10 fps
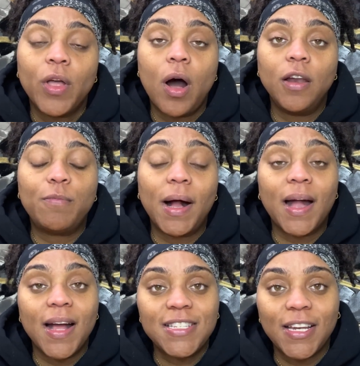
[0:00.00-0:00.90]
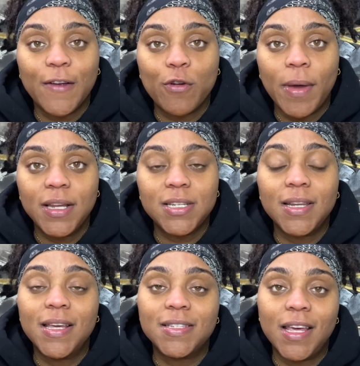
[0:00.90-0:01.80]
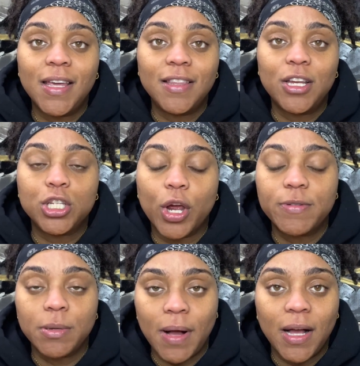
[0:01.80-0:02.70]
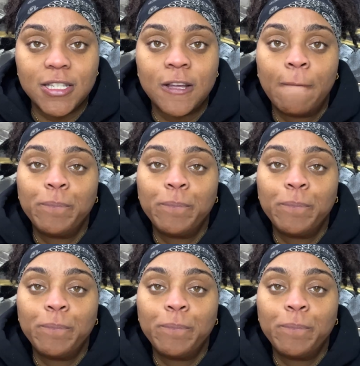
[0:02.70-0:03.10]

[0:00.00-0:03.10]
All of my contact information is in the description box.